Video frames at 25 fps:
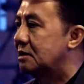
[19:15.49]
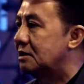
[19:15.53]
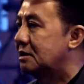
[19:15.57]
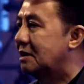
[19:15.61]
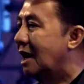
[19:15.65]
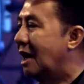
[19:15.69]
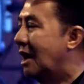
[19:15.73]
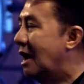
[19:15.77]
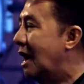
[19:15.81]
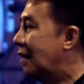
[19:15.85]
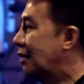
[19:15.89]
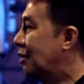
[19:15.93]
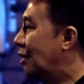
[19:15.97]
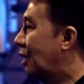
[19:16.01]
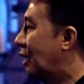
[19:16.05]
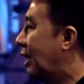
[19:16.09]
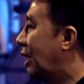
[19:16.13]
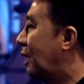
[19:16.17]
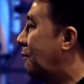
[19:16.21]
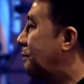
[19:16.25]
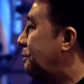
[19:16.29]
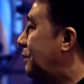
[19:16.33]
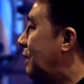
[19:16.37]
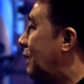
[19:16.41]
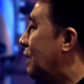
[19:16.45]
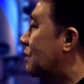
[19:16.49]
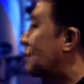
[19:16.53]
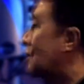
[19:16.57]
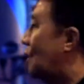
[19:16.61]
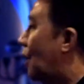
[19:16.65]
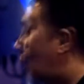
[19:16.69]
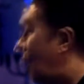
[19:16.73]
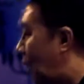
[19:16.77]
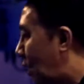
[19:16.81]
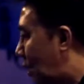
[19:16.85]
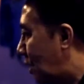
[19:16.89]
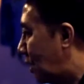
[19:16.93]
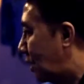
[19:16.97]
They are not happy at
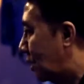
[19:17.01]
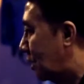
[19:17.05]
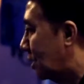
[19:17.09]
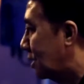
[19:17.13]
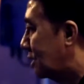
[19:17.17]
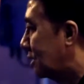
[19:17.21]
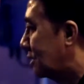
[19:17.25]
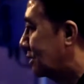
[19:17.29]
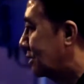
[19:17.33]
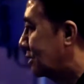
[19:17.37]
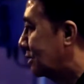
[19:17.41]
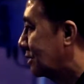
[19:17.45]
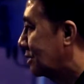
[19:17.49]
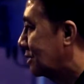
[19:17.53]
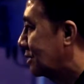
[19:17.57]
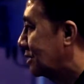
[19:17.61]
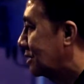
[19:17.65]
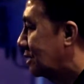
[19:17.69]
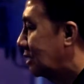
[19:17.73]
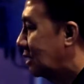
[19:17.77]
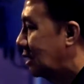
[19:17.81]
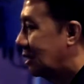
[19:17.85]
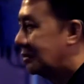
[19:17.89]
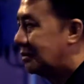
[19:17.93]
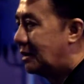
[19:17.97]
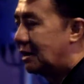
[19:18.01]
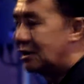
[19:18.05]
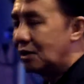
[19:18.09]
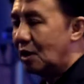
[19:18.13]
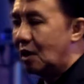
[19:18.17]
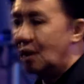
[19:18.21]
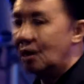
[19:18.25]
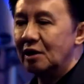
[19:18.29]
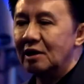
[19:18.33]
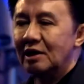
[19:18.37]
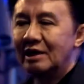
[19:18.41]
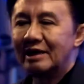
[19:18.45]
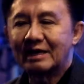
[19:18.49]
all. But
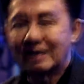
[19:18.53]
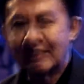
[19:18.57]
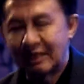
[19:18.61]
not only